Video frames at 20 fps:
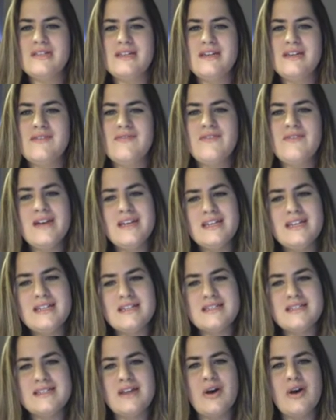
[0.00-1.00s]
finding the
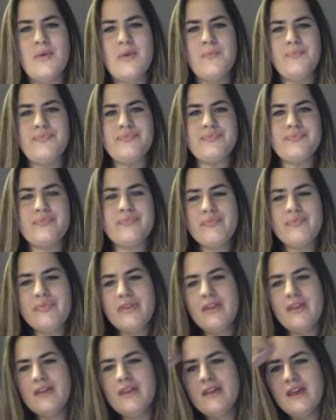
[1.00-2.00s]
slope.
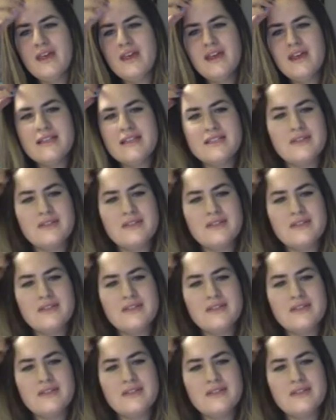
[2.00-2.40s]
So